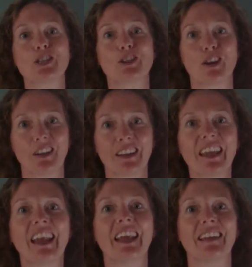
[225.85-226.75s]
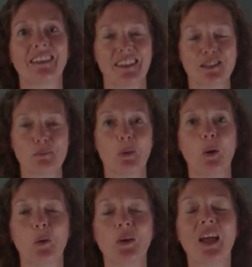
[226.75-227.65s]
start getting into this
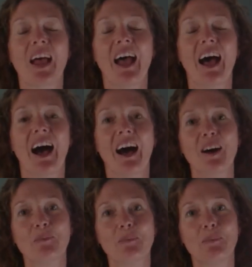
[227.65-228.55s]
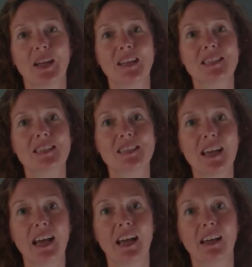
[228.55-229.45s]
mode.
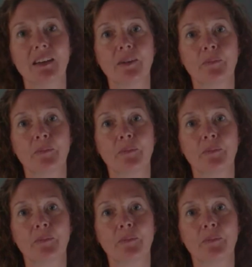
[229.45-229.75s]
Instead,